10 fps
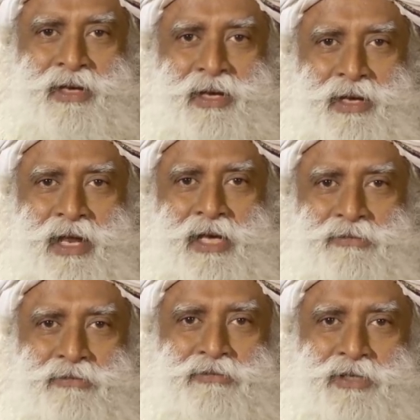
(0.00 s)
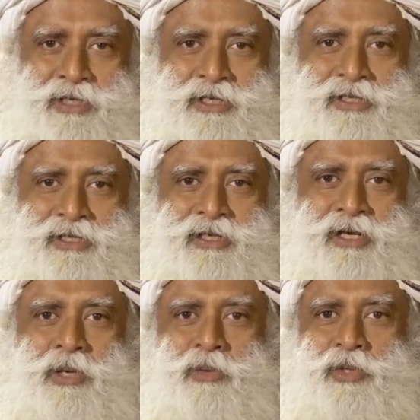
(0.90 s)
in last fifty years,
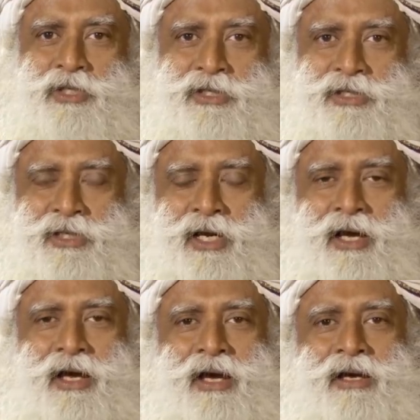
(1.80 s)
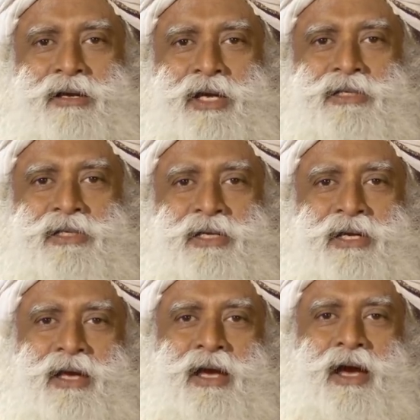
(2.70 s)
which is uh, crazy
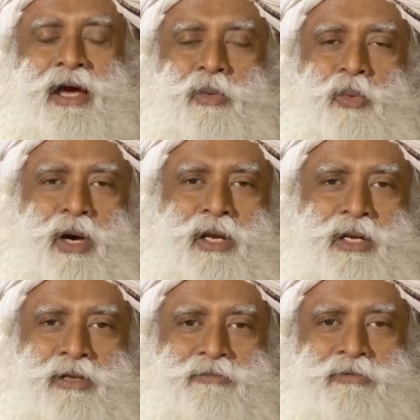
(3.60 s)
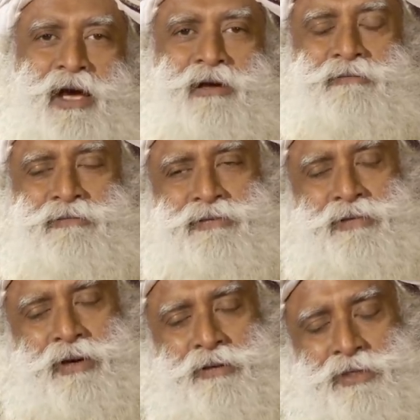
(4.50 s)
and one in five
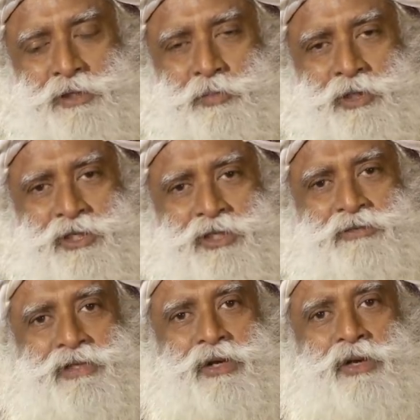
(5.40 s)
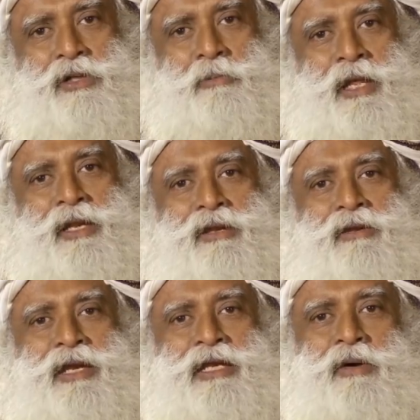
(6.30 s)
of the species which are on the planet
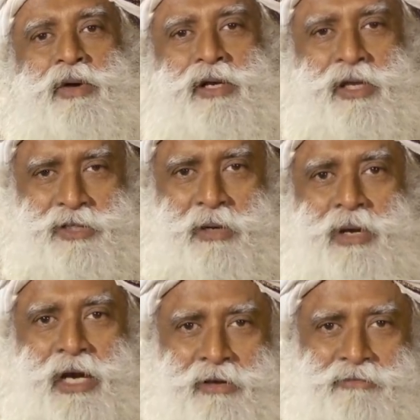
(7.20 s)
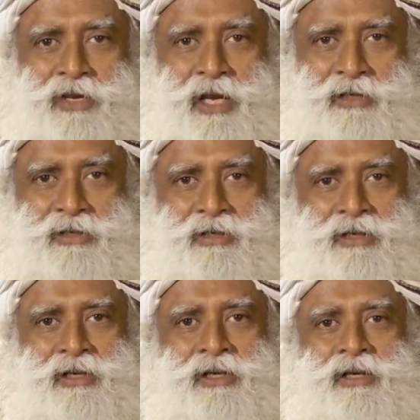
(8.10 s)
right now are under some kind of threat.
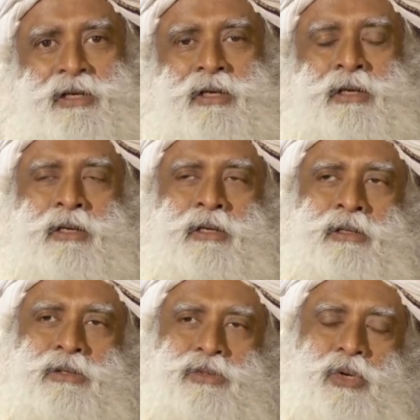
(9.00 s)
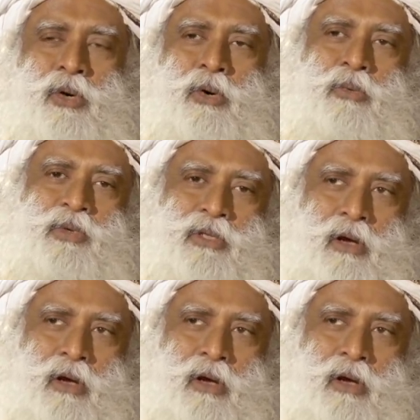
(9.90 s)
So with